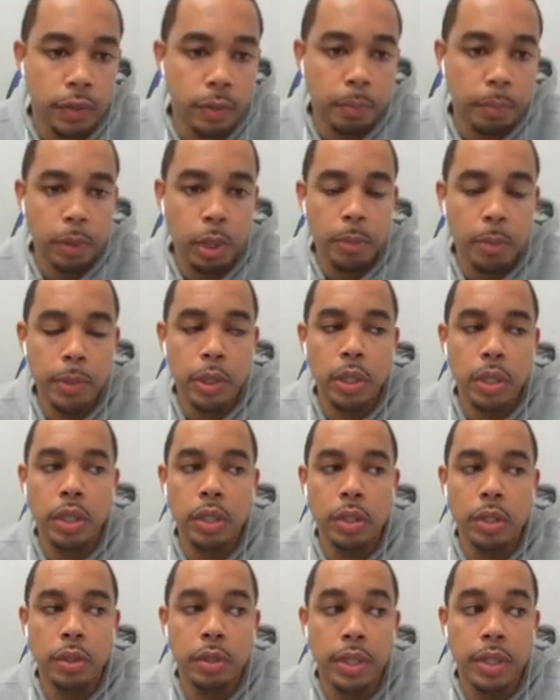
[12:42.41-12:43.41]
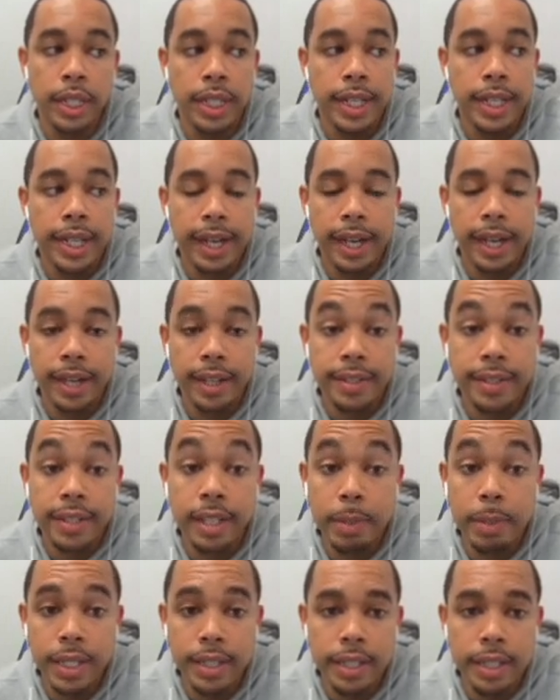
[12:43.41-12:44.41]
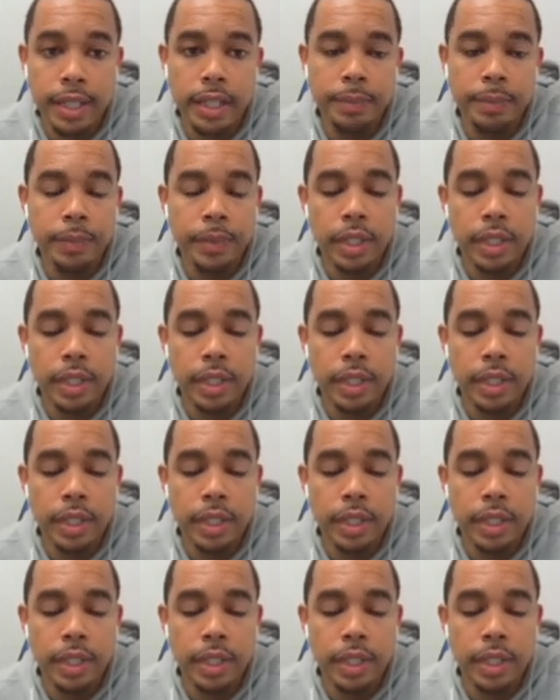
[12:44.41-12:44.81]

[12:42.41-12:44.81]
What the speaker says: promo code CBC.